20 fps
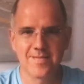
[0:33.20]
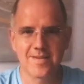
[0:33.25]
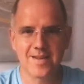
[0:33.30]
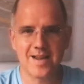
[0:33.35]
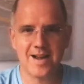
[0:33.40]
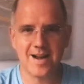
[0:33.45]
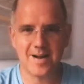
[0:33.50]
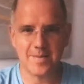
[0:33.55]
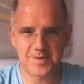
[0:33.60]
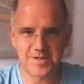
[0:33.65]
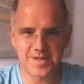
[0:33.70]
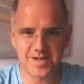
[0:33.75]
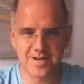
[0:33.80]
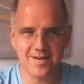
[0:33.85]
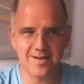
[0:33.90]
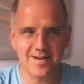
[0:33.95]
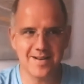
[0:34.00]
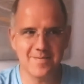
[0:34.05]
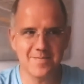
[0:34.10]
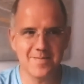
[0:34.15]

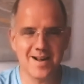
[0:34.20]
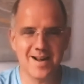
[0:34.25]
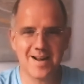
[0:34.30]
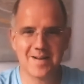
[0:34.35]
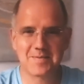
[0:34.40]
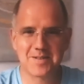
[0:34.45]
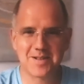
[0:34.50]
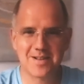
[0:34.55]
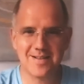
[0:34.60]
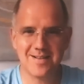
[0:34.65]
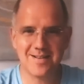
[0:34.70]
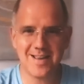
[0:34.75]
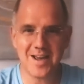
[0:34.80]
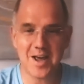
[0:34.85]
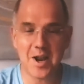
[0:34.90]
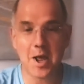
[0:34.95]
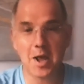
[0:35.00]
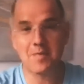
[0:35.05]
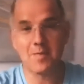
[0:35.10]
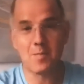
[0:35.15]
Absolutely, absolutely. And
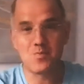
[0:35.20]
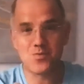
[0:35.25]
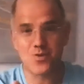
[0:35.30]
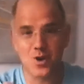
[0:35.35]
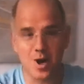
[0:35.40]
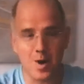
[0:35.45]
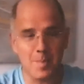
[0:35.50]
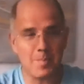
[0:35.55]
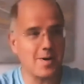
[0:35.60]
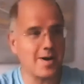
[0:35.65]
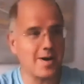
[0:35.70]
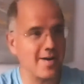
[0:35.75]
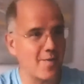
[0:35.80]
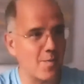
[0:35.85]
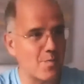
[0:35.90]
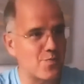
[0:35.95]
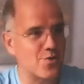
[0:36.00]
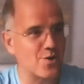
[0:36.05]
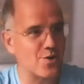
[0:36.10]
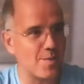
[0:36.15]
I have a prop. I have a
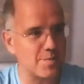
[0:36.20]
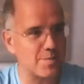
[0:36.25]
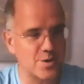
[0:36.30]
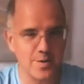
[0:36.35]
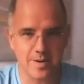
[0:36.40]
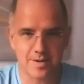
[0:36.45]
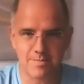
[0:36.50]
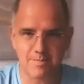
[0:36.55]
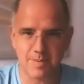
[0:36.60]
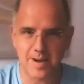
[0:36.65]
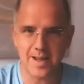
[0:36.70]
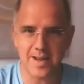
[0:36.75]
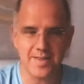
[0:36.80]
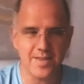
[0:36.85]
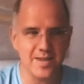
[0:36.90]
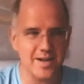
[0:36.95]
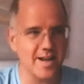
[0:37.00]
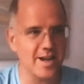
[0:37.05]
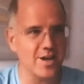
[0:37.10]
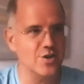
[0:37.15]
prop to explain the
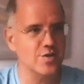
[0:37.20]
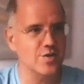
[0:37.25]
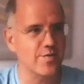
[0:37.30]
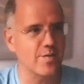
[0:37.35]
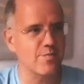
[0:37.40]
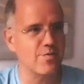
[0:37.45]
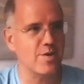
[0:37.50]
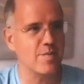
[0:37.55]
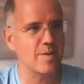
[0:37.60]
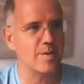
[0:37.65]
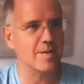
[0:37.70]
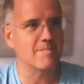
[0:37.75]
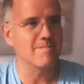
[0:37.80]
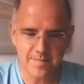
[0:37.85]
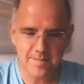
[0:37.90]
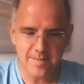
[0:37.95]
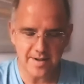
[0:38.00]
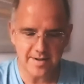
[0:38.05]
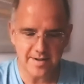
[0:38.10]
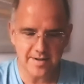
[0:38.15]
nature of the problem.
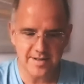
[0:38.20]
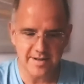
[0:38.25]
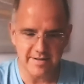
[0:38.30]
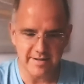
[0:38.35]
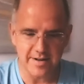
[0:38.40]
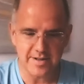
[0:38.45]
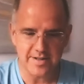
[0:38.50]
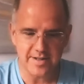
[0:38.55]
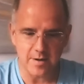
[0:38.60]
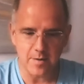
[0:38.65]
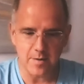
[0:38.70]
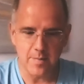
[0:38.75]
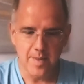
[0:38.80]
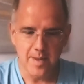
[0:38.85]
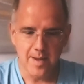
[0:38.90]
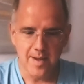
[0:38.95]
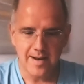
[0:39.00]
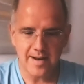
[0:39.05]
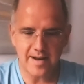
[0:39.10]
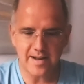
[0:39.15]
Let's consider it. So
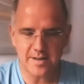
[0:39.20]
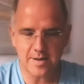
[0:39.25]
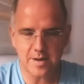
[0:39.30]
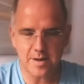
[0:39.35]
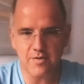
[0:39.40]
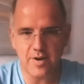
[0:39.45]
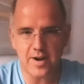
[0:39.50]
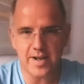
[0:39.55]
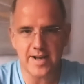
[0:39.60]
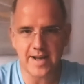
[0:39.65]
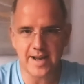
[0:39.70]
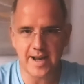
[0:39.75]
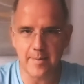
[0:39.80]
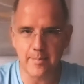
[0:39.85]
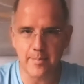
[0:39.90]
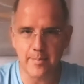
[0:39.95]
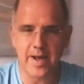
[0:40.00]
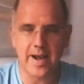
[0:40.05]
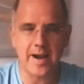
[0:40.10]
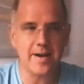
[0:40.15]
let's say you're running a
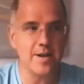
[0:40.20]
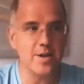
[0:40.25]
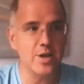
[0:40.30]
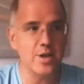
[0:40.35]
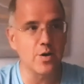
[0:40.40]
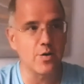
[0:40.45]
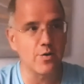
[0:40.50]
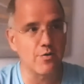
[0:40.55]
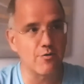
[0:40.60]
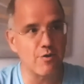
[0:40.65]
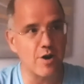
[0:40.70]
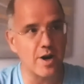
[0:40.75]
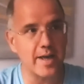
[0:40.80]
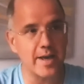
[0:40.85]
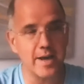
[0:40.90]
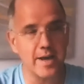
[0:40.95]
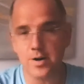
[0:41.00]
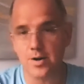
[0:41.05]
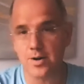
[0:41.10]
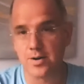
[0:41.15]
campaign and you're running
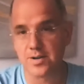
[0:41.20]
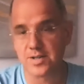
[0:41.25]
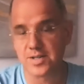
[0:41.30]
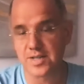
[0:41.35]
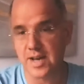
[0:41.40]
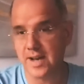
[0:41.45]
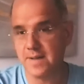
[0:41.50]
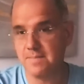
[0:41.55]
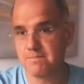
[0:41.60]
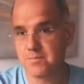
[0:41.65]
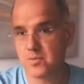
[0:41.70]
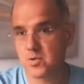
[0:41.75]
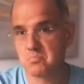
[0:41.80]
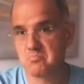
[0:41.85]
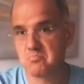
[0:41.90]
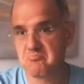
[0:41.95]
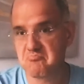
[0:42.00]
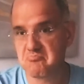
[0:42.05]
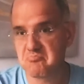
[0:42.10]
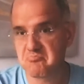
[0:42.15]
on, say,
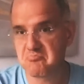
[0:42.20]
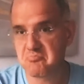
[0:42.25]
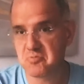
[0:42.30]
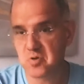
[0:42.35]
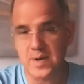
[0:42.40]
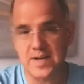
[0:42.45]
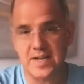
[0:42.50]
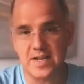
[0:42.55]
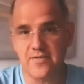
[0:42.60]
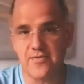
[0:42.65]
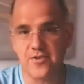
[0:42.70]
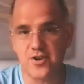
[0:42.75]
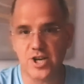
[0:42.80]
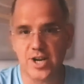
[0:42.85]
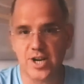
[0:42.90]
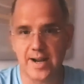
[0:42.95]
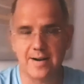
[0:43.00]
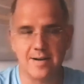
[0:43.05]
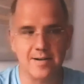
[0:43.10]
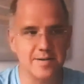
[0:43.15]
20 different
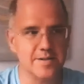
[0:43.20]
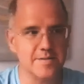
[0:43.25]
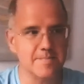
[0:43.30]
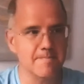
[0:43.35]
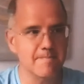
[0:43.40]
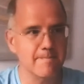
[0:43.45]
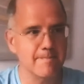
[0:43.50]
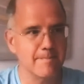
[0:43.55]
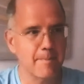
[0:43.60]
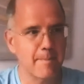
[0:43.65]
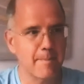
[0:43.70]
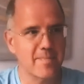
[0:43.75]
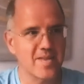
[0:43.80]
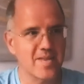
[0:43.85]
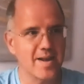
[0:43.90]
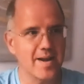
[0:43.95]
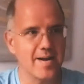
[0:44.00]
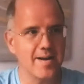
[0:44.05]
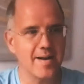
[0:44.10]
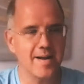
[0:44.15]
channels.
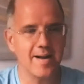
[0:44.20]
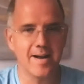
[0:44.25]
Yeah.